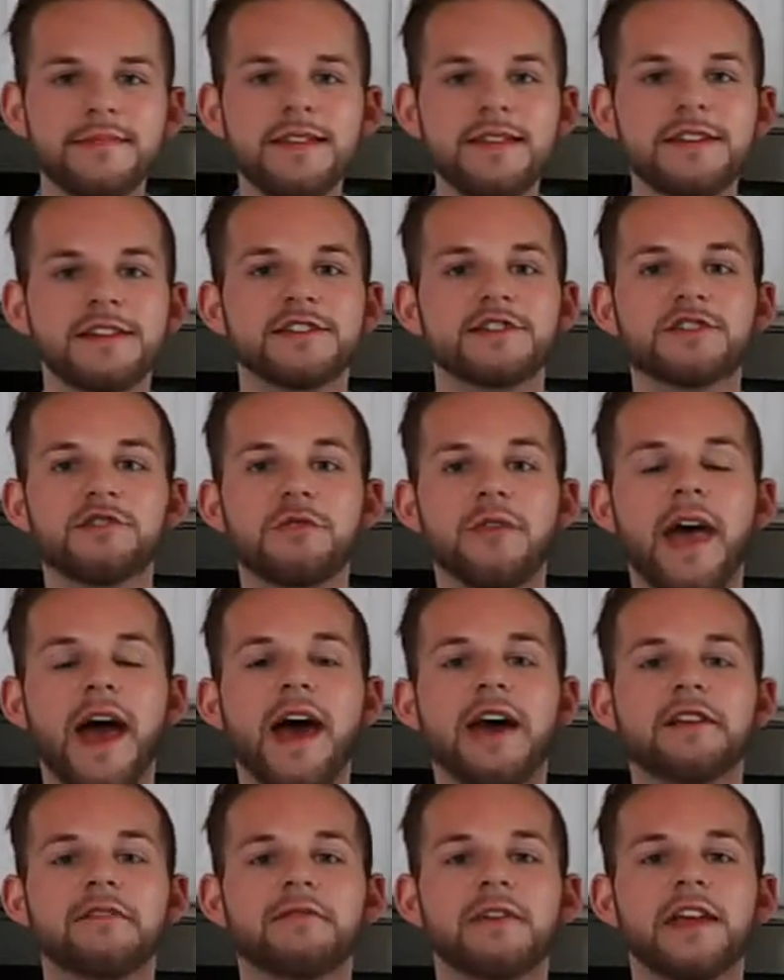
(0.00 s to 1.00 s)
Do
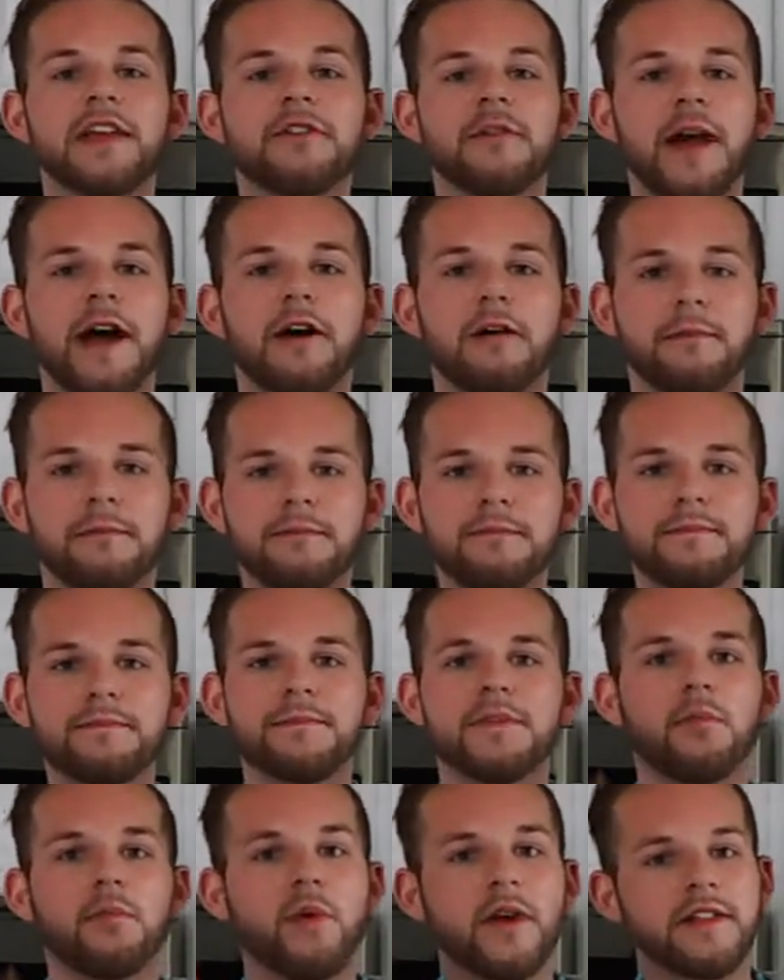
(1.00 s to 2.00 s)
that, figure out
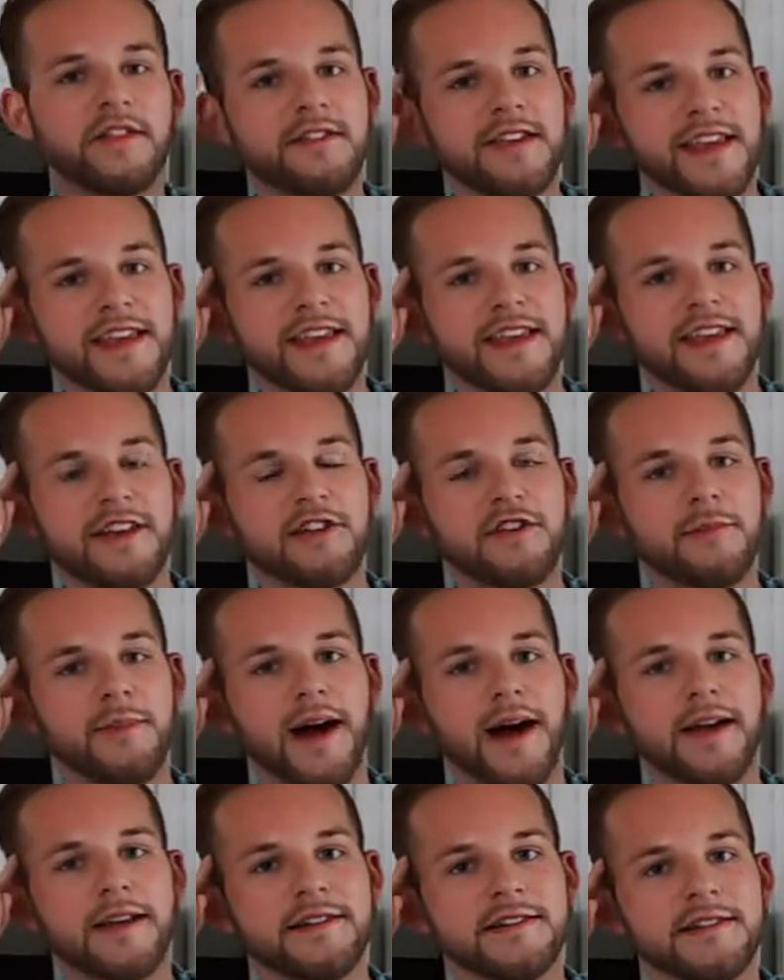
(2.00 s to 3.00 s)
what's sticking in your
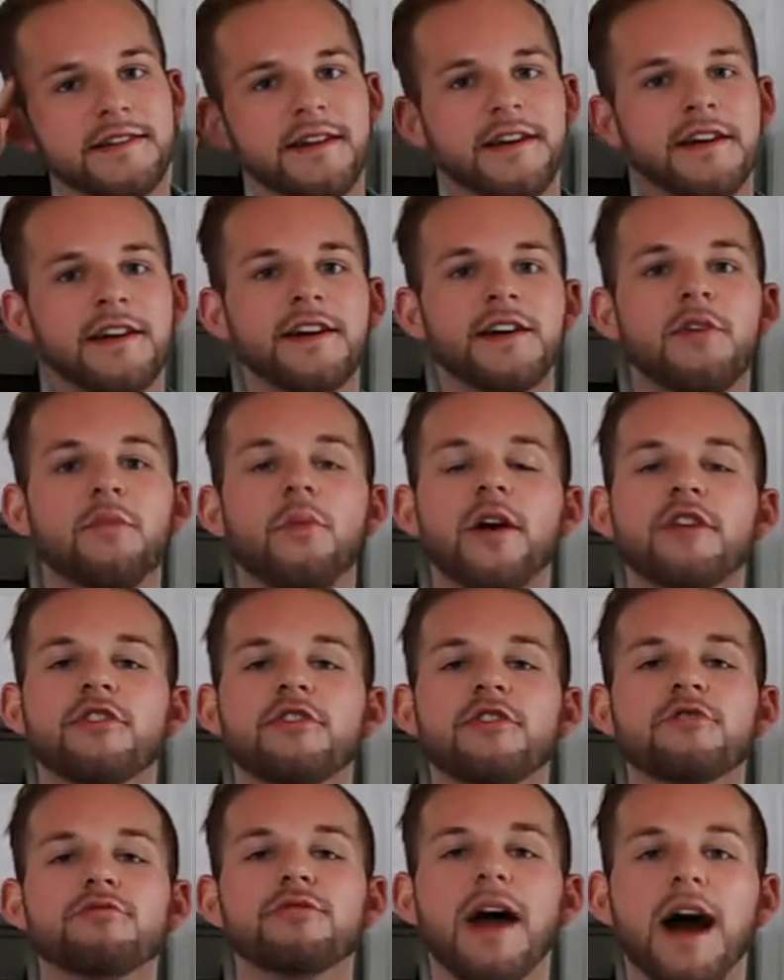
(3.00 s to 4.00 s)
mind, what are
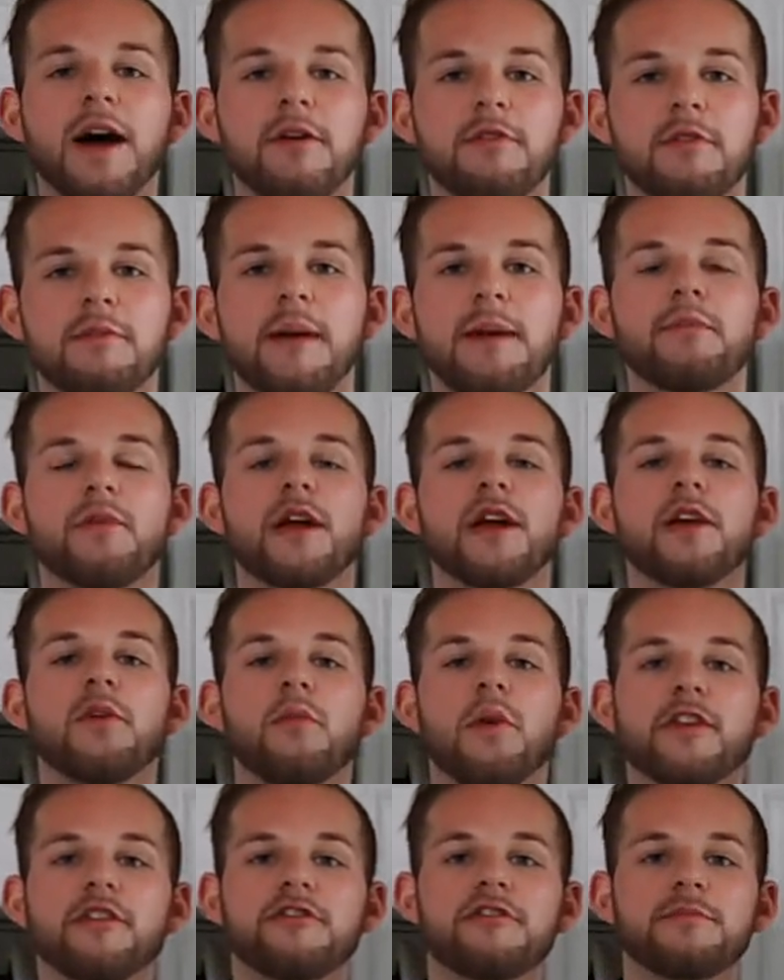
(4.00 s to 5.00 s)
you not remembering,
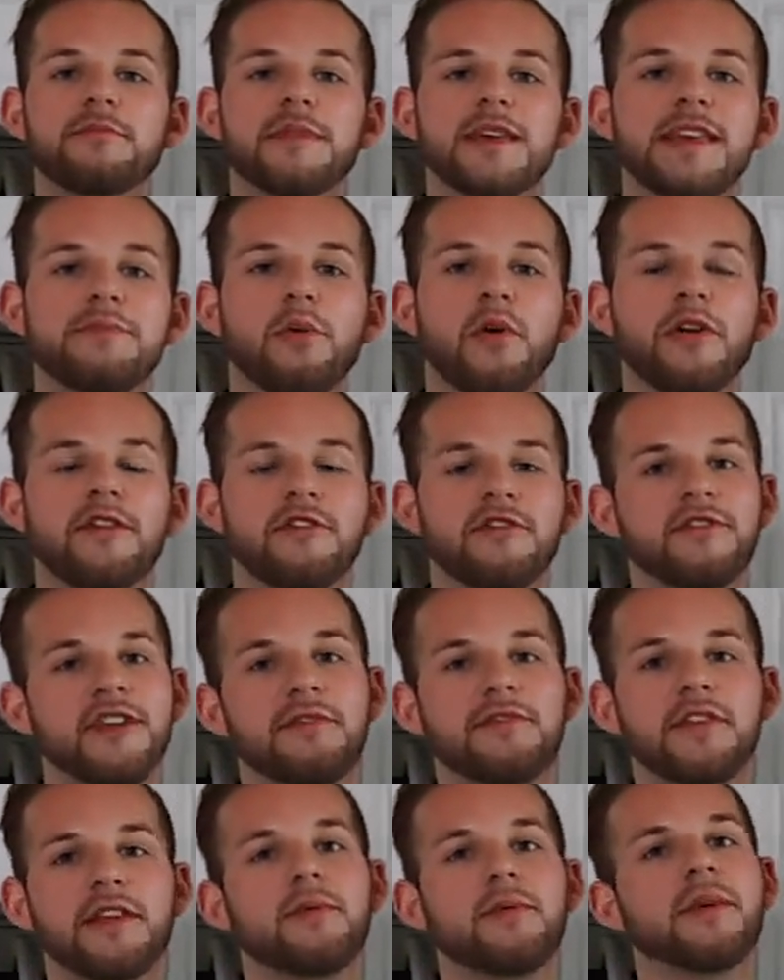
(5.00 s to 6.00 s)
what are some key points you
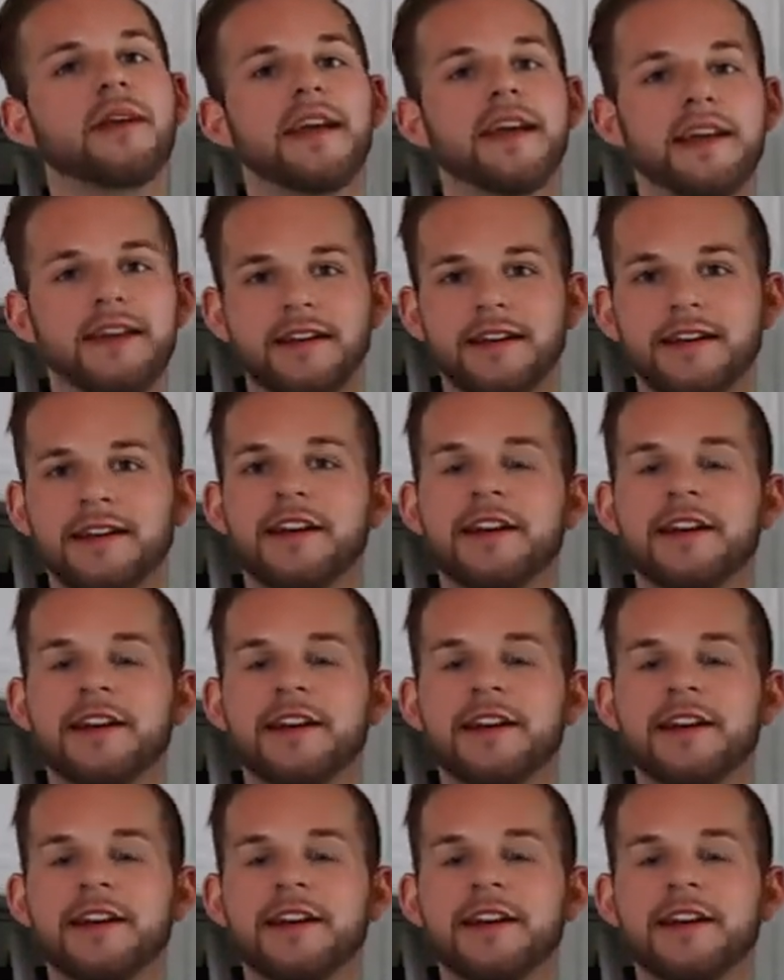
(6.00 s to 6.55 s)
definitely want to hit.